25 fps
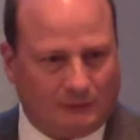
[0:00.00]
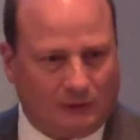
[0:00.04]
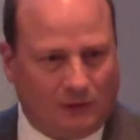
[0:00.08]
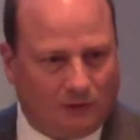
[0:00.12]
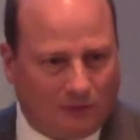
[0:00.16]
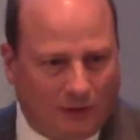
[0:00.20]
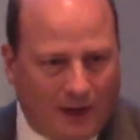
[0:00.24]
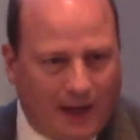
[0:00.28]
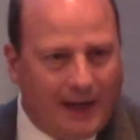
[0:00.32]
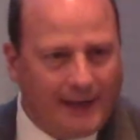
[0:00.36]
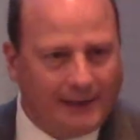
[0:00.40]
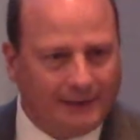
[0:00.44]

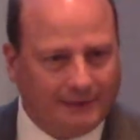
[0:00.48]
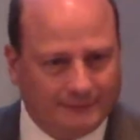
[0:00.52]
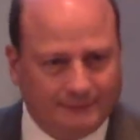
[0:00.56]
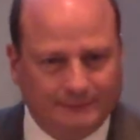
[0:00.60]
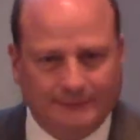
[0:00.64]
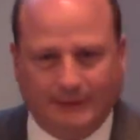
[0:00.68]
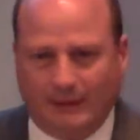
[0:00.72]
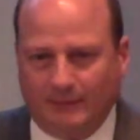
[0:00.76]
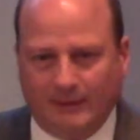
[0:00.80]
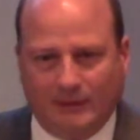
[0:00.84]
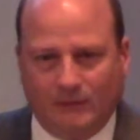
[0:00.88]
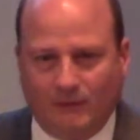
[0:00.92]
Right?
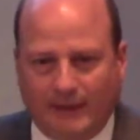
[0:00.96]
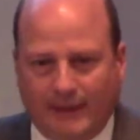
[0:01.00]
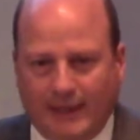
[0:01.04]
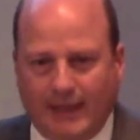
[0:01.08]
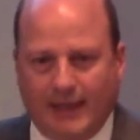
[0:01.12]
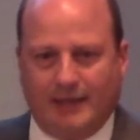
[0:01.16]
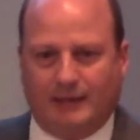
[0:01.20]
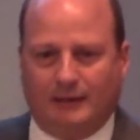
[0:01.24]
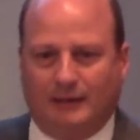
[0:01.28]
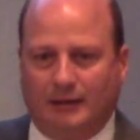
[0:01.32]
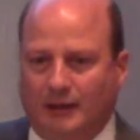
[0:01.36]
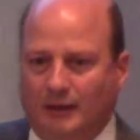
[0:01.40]
I mean, we
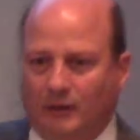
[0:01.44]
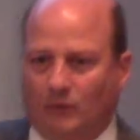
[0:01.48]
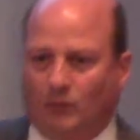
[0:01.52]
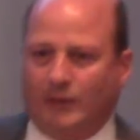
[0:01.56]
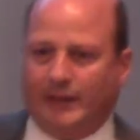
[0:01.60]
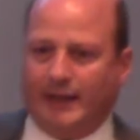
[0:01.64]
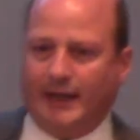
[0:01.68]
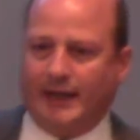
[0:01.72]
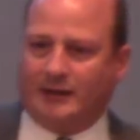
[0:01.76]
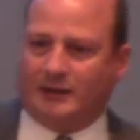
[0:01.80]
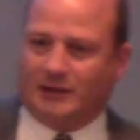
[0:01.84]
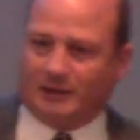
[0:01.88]

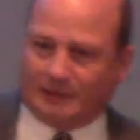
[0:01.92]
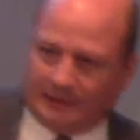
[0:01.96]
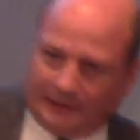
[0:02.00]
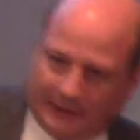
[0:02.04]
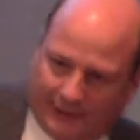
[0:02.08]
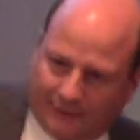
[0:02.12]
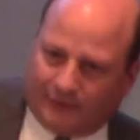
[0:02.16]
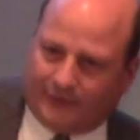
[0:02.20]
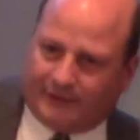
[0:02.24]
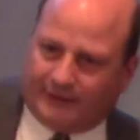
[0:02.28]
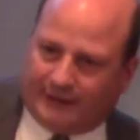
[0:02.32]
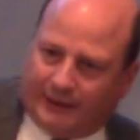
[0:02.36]
can't just
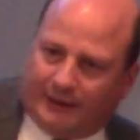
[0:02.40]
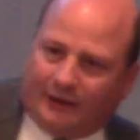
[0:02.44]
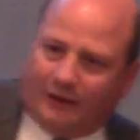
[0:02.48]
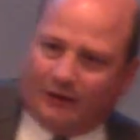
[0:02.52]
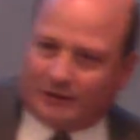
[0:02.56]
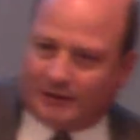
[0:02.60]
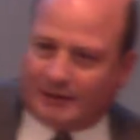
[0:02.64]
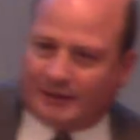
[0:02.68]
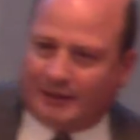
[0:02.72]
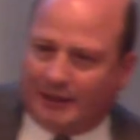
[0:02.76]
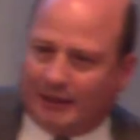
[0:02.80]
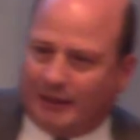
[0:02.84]
live within
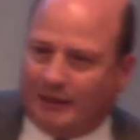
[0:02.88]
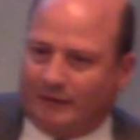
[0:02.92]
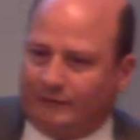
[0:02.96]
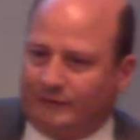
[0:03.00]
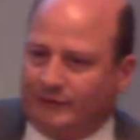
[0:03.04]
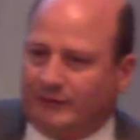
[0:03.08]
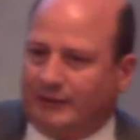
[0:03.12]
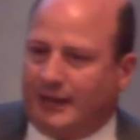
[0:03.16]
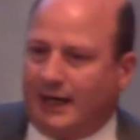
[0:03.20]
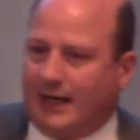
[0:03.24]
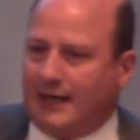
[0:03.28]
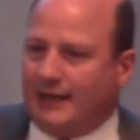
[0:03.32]

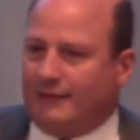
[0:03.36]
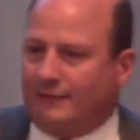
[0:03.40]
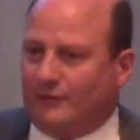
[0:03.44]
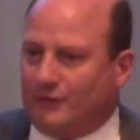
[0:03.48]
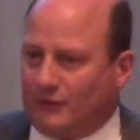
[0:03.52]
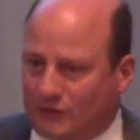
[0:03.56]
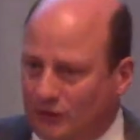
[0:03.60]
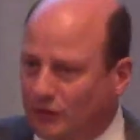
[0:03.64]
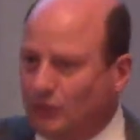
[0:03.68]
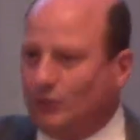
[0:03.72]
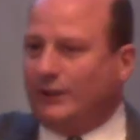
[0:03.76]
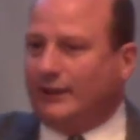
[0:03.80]
ourselves and not
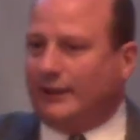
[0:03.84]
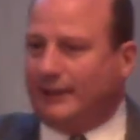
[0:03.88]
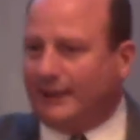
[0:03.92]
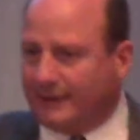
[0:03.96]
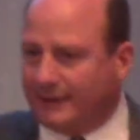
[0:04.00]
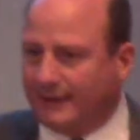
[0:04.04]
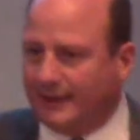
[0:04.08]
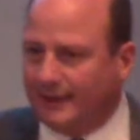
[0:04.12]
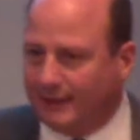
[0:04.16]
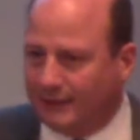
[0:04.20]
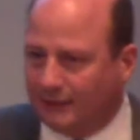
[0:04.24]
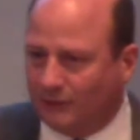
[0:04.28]
ever do
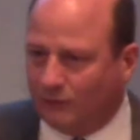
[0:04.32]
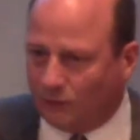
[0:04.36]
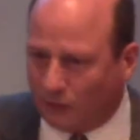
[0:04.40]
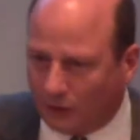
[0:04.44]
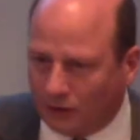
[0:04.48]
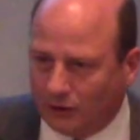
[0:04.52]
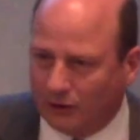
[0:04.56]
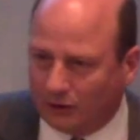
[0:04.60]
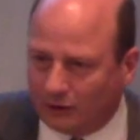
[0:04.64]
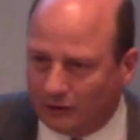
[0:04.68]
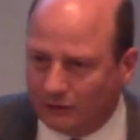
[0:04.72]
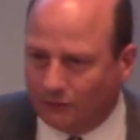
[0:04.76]
anything in the
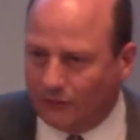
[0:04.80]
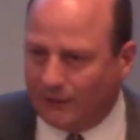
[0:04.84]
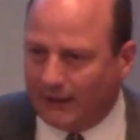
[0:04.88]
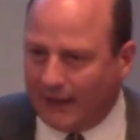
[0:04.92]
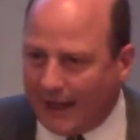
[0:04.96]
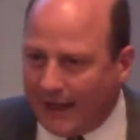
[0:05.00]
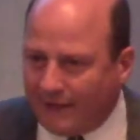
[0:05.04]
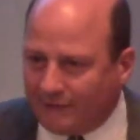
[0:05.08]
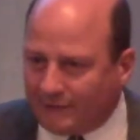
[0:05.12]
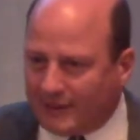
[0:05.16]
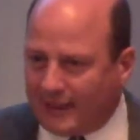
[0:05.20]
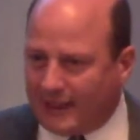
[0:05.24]
world. We
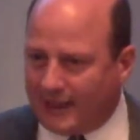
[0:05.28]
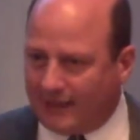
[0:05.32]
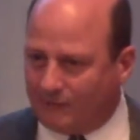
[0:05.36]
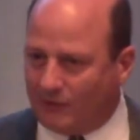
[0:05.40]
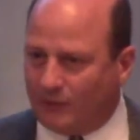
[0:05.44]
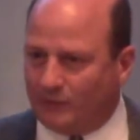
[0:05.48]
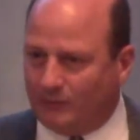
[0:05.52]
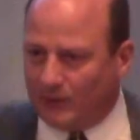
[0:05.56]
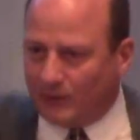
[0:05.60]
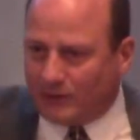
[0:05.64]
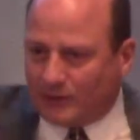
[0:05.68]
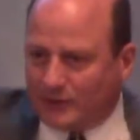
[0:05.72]
have to have,
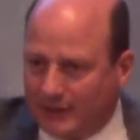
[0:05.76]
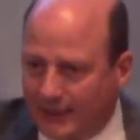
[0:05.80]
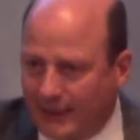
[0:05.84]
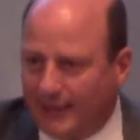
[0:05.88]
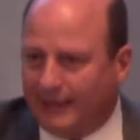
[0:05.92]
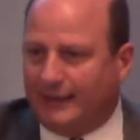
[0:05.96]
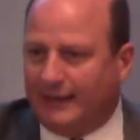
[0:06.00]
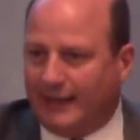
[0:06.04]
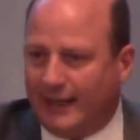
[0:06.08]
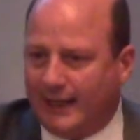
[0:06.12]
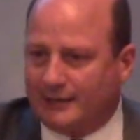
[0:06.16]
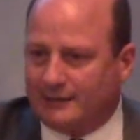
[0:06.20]
our
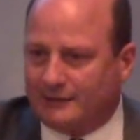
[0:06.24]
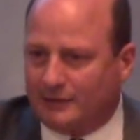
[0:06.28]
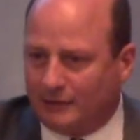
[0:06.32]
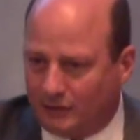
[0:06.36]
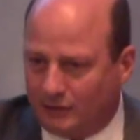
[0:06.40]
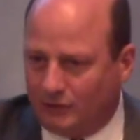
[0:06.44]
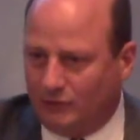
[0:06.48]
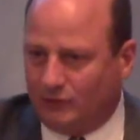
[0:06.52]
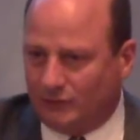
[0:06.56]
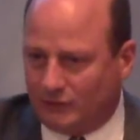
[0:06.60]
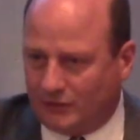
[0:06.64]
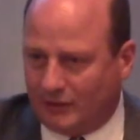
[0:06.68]
personality has to
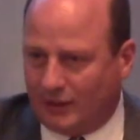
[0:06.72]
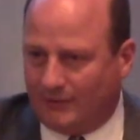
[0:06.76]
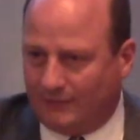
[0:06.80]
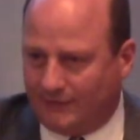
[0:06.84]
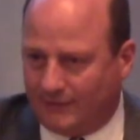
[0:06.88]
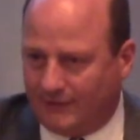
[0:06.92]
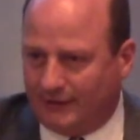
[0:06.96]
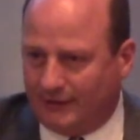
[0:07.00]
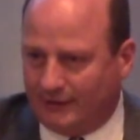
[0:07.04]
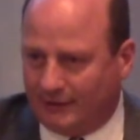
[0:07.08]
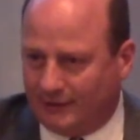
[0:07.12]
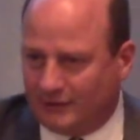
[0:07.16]
do
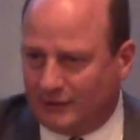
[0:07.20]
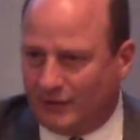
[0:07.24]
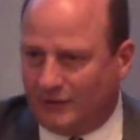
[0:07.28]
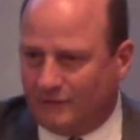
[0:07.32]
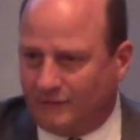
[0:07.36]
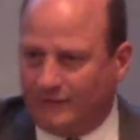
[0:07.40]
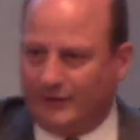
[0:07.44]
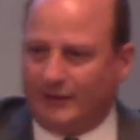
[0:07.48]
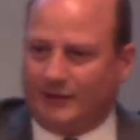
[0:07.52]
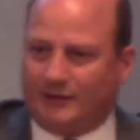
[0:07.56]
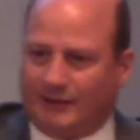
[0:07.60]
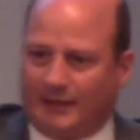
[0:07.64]
something. It's our
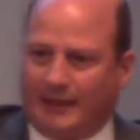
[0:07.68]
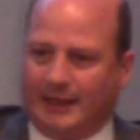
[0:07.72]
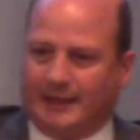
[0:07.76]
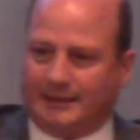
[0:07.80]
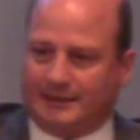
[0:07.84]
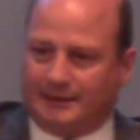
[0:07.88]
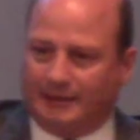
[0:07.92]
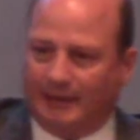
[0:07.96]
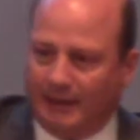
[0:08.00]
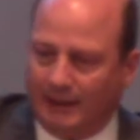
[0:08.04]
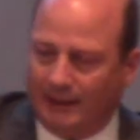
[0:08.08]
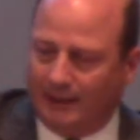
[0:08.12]
fifth
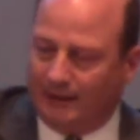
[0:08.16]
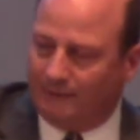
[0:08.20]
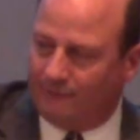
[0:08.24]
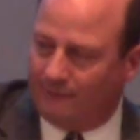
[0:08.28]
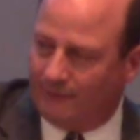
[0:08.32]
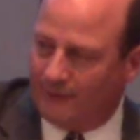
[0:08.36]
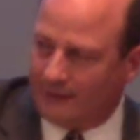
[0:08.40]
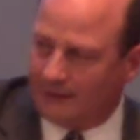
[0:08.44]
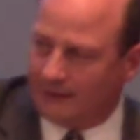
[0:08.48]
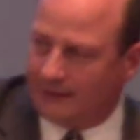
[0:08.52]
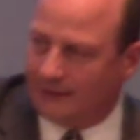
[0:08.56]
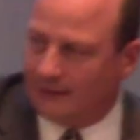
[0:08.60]

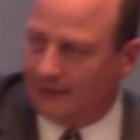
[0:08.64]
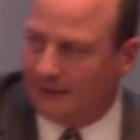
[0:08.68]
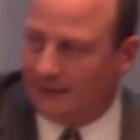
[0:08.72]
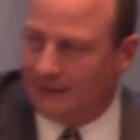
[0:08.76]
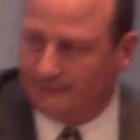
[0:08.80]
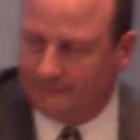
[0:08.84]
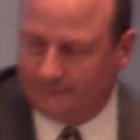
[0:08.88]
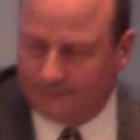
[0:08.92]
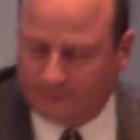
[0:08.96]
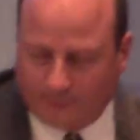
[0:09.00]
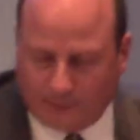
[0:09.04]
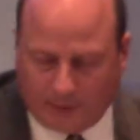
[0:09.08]

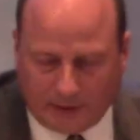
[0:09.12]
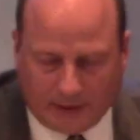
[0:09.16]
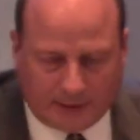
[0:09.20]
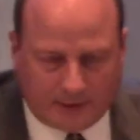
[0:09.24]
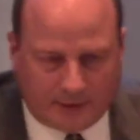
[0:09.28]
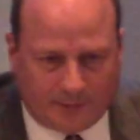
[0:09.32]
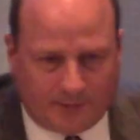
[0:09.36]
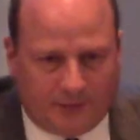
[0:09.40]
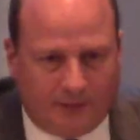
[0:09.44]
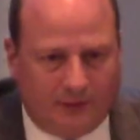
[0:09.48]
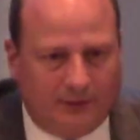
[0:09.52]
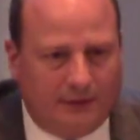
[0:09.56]

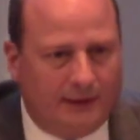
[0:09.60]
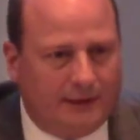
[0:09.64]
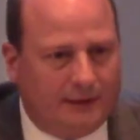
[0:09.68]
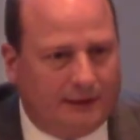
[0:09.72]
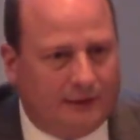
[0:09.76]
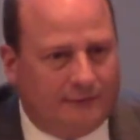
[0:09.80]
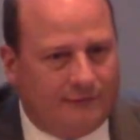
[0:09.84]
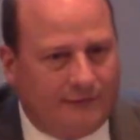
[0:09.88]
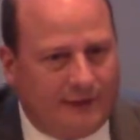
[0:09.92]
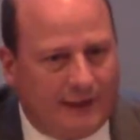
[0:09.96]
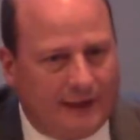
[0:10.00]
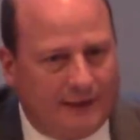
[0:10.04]
principle in
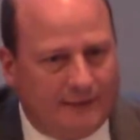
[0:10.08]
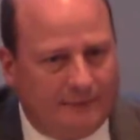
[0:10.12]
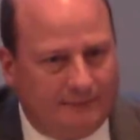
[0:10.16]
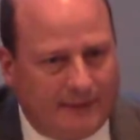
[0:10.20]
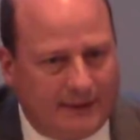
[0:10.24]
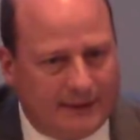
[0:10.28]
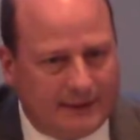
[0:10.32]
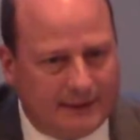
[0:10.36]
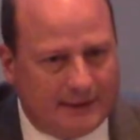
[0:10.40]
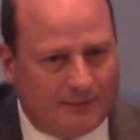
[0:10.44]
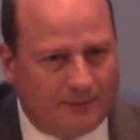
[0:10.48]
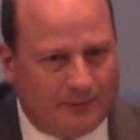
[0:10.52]
our 5
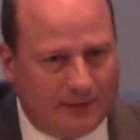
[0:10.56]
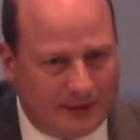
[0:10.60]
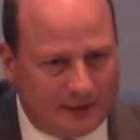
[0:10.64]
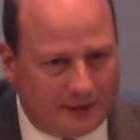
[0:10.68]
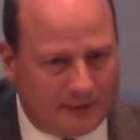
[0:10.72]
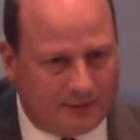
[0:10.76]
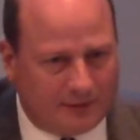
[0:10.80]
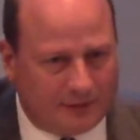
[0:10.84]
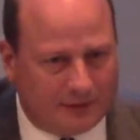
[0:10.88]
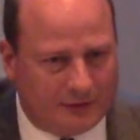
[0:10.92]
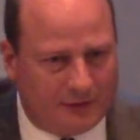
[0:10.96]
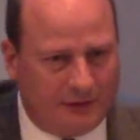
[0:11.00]
basic
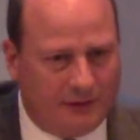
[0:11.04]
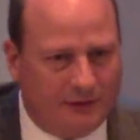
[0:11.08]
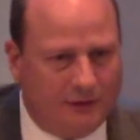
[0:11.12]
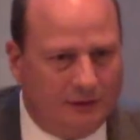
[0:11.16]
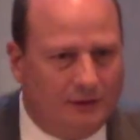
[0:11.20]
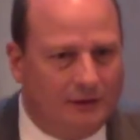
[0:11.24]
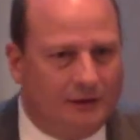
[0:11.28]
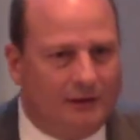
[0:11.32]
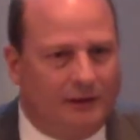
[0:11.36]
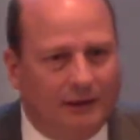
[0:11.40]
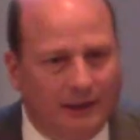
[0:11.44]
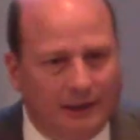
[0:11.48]
principles in
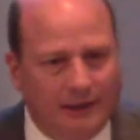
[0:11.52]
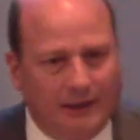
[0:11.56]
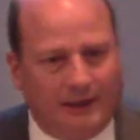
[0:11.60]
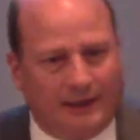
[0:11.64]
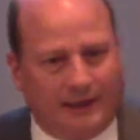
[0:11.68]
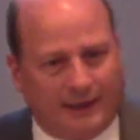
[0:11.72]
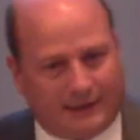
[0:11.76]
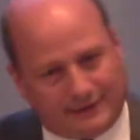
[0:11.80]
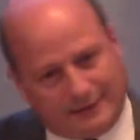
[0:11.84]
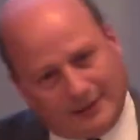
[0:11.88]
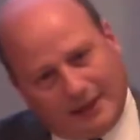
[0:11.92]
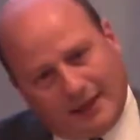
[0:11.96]
unity.
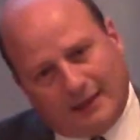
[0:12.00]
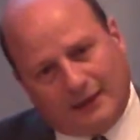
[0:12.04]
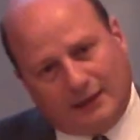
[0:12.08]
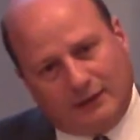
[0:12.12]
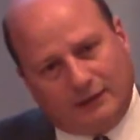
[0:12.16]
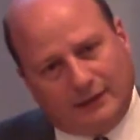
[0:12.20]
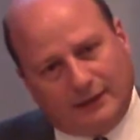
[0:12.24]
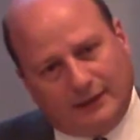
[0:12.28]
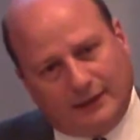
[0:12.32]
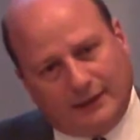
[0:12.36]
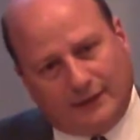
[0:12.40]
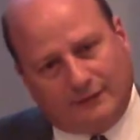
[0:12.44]
It's not
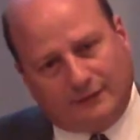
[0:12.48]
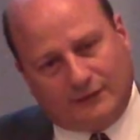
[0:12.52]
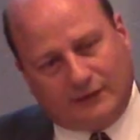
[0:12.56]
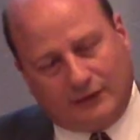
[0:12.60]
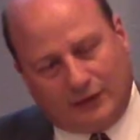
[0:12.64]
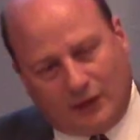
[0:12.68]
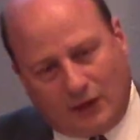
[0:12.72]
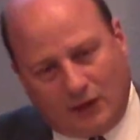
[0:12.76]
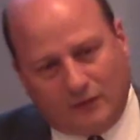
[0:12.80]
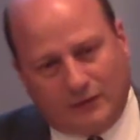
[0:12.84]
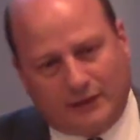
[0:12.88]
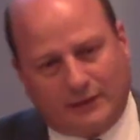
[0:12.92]
only enough to
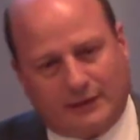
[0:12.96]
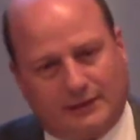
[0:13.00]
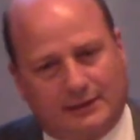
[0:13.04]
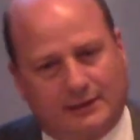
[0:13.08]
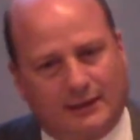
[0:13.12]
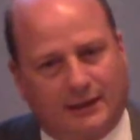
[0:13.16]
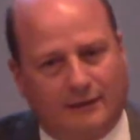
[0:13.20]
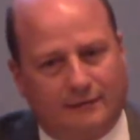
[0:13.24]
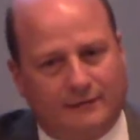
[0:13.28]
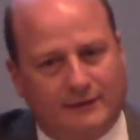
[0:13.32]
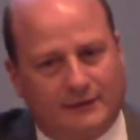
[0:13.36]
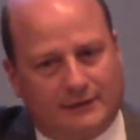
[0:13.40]
know this
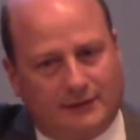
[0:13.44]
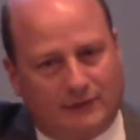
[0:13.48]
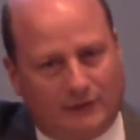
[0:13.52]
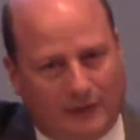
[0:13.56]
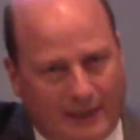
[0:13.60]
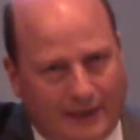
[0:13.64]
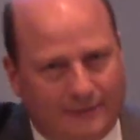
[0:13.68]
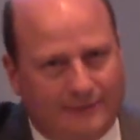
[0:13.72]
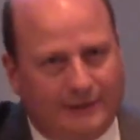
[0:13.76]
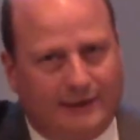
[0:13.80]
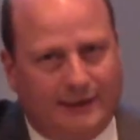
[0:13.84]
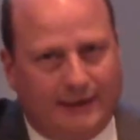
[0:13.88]
stuff,
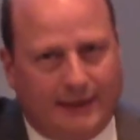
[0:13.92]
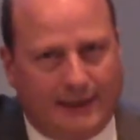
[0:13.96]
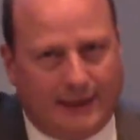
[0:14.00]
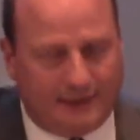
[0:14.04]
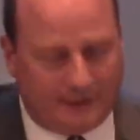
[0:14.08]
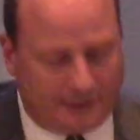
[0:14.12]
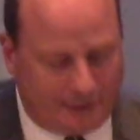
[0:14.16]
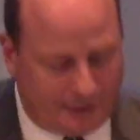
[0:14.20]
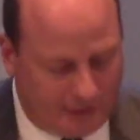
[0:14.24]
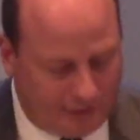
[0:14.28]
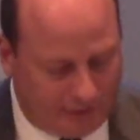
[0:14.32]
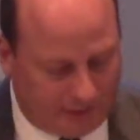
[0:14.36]
you have to get
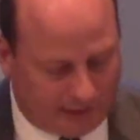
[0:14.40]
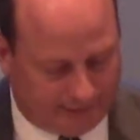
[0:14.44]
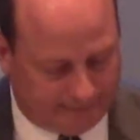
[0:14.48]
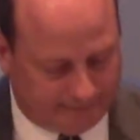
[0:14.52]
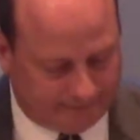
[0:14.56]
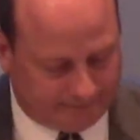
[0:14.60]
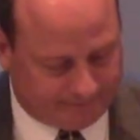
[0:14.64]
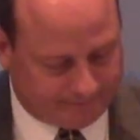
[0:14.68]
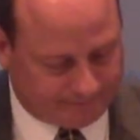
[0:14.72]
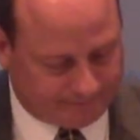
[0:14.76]
out and do it.